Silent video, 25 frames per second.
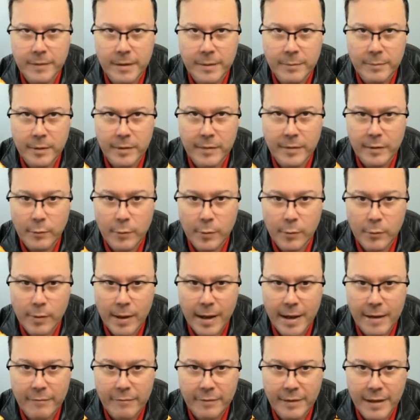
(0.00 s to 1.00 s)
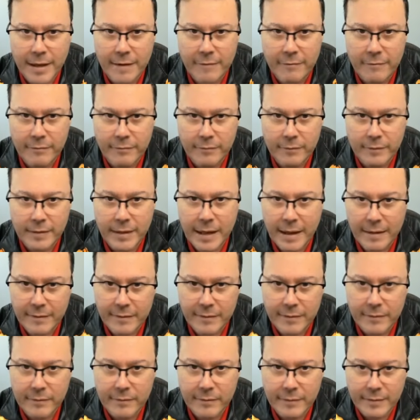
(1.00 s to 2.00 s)
Because I will have
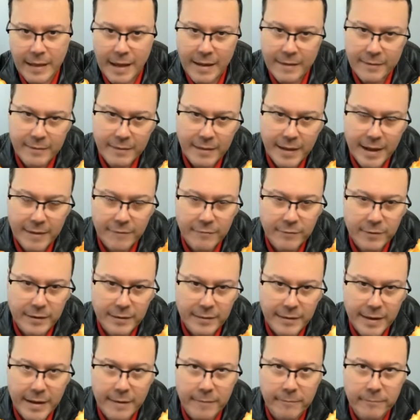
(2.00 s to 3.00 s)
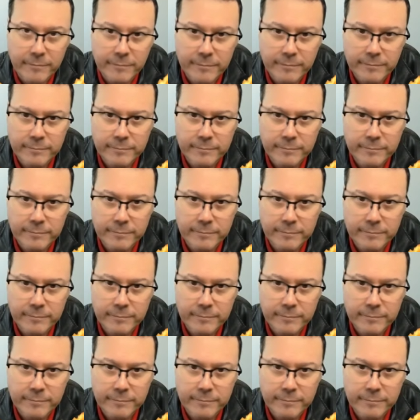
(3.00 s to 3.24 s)
less life than them.